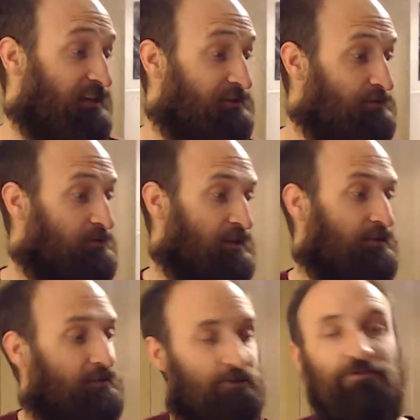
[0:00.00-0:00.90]
do
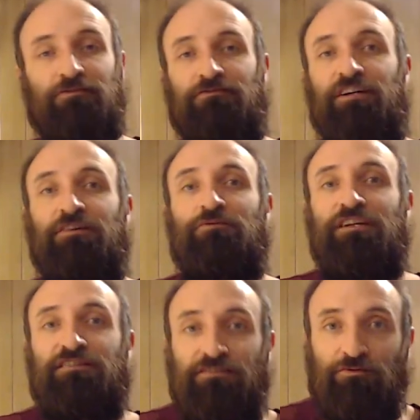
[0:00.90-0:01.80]
this. You can find
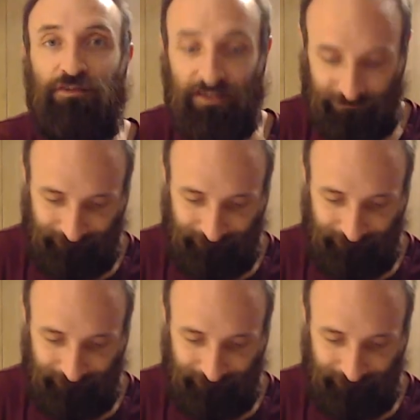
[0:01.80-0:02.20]
ways to win.